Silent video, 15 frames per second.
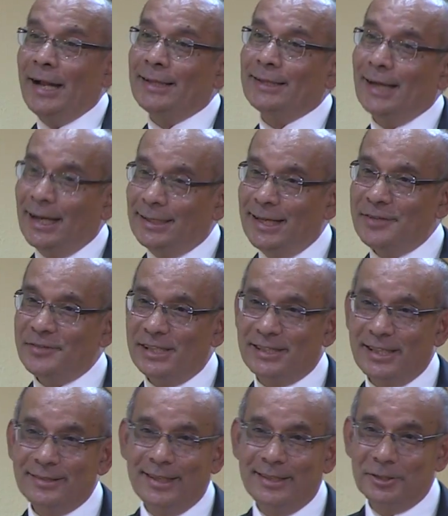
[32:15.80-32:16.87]
The other
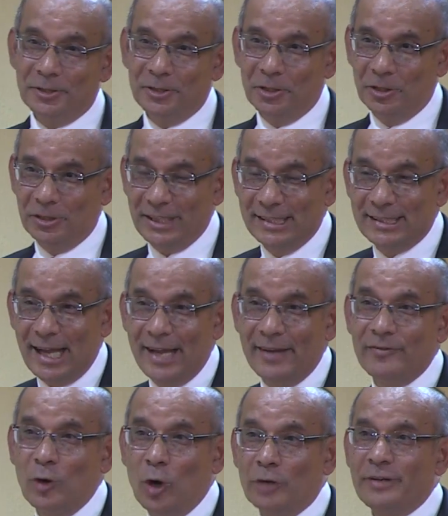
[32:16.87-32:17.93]
interesting thing to note is I
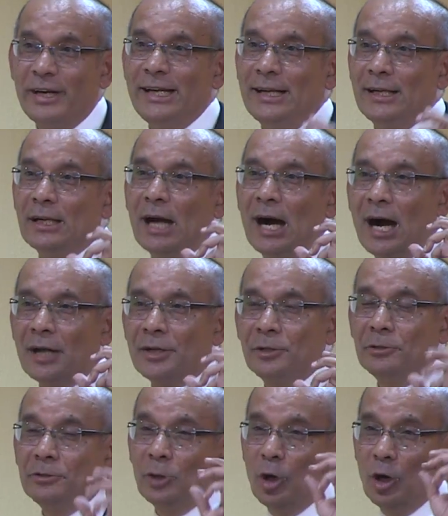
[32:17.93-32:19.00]
have already
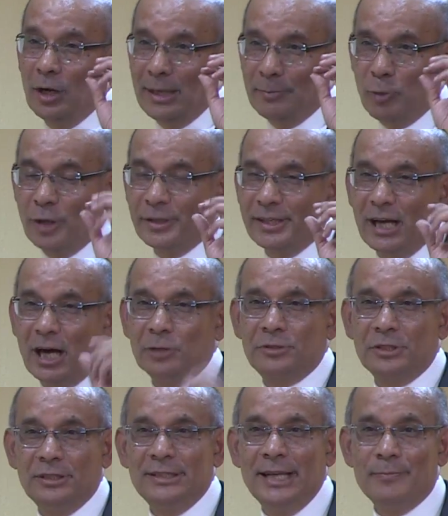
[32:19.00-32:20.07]
argued or pointed
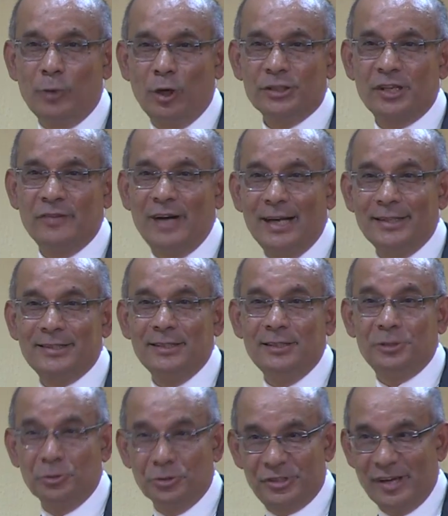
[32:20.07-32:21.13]
out the importance of Article
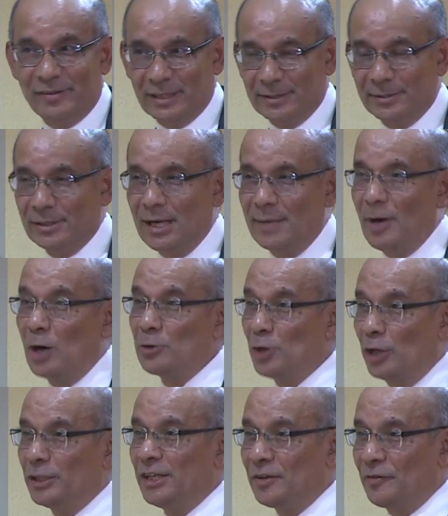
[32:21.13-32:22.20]
2.7 about
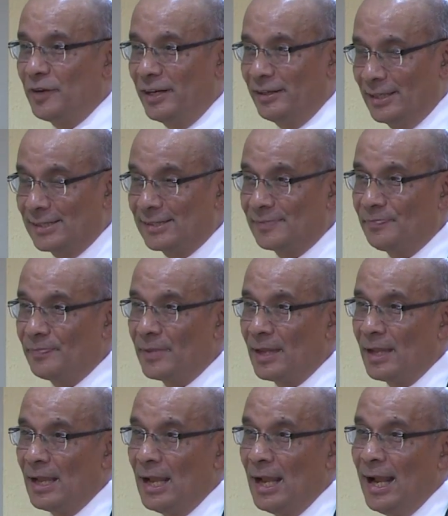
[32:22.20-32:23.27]
non-interference.
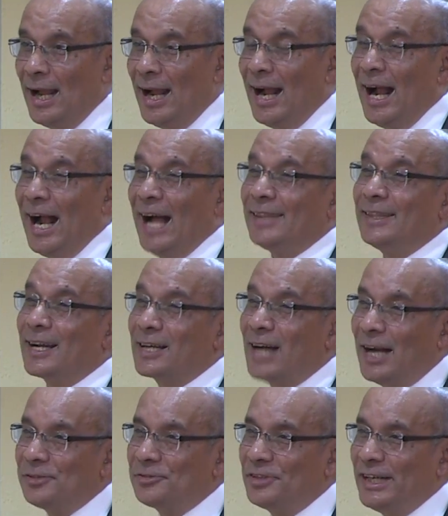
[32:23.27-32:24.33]
The
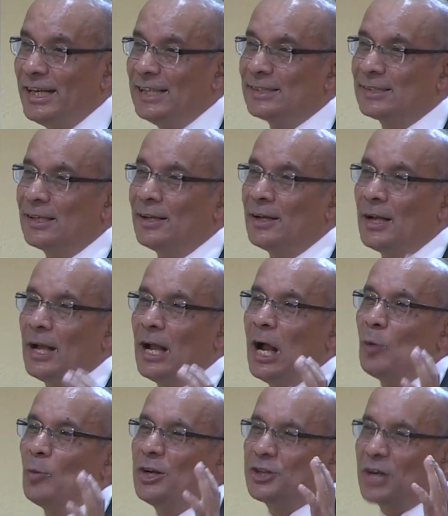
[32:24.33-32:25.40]
countries
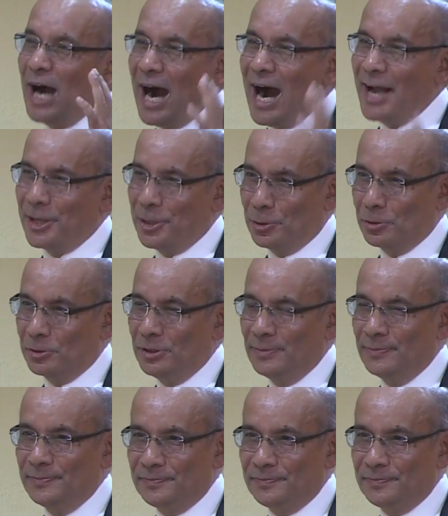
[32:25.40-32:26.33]
which argued